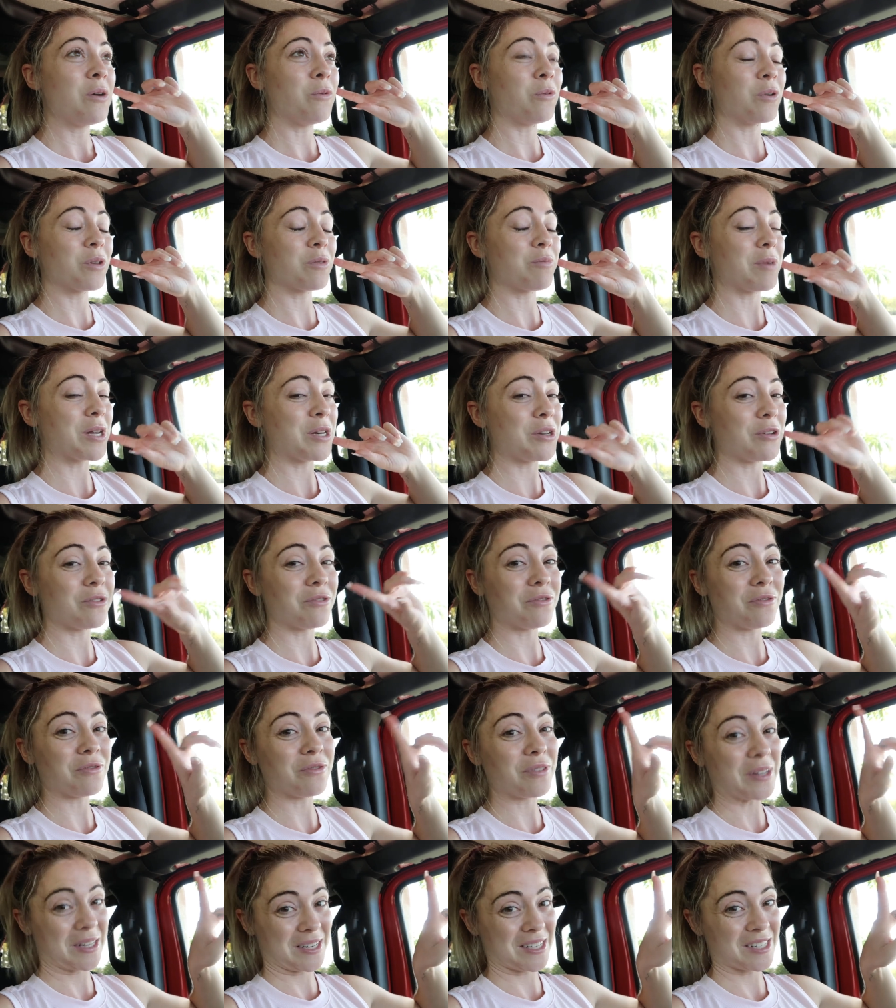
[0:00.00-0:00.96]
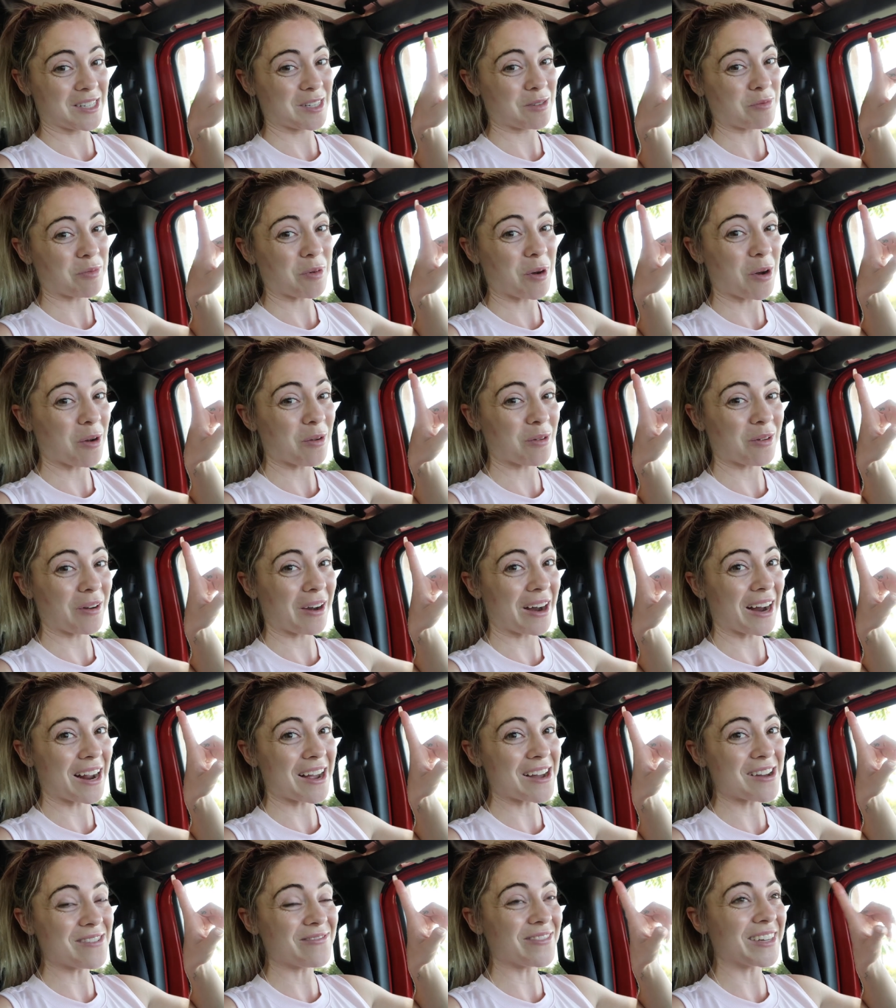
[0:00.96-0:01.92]
with my new fitness
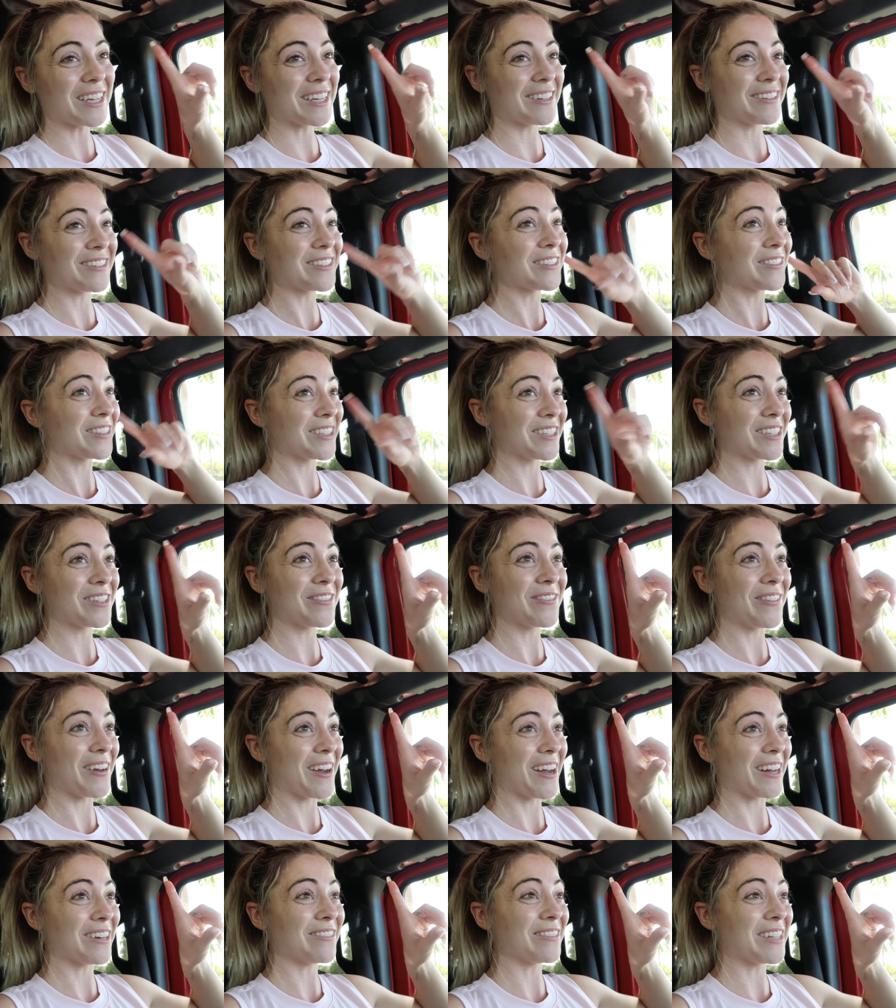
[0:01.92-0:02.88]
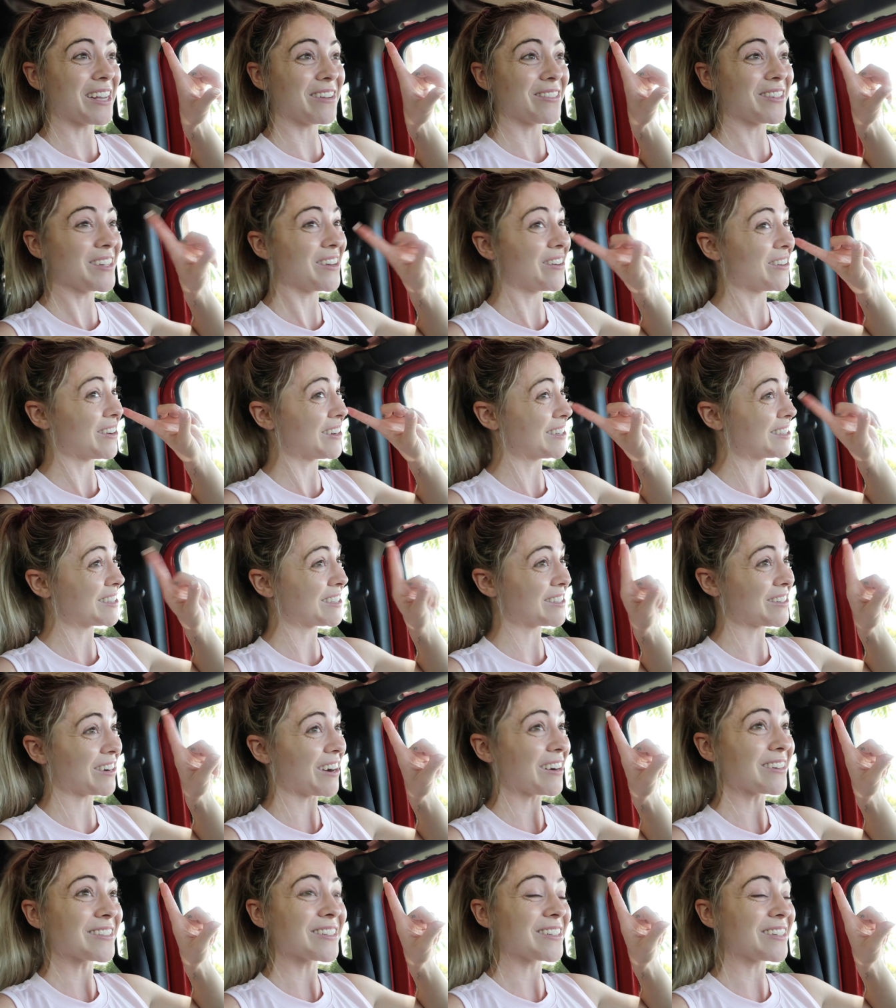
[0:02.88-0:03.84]
program. It was really fun. We have a yoga
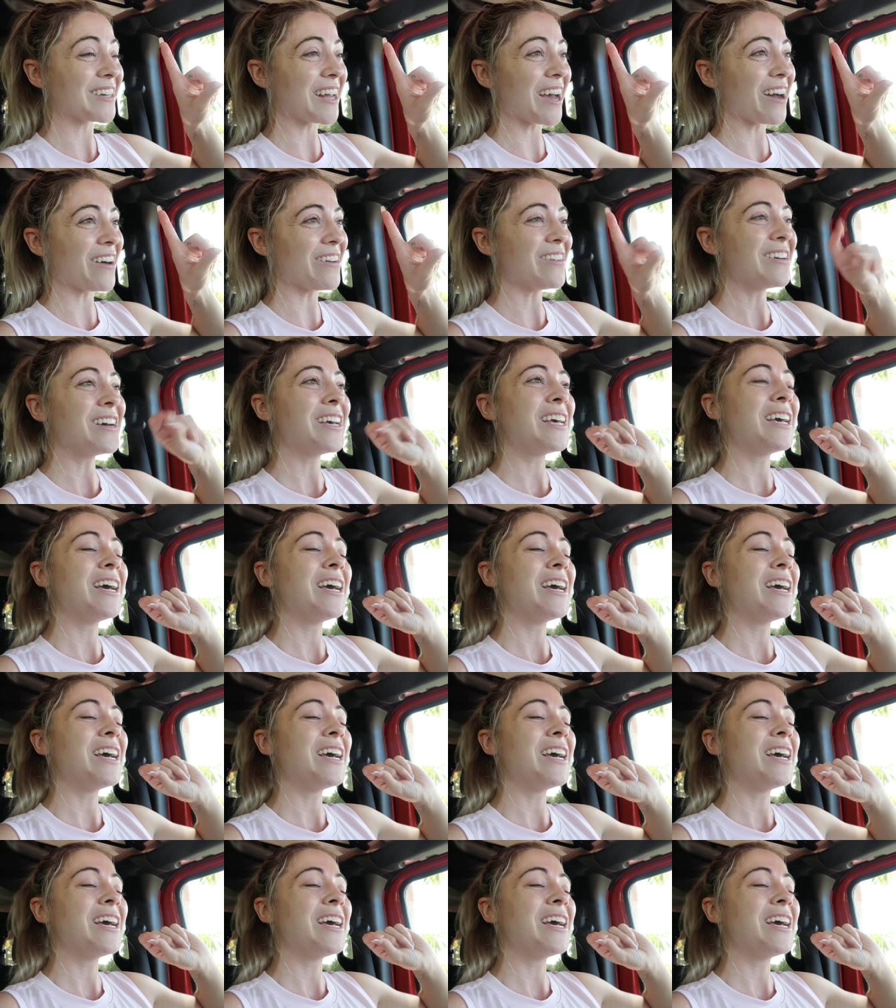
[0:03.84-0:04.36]
instructor now.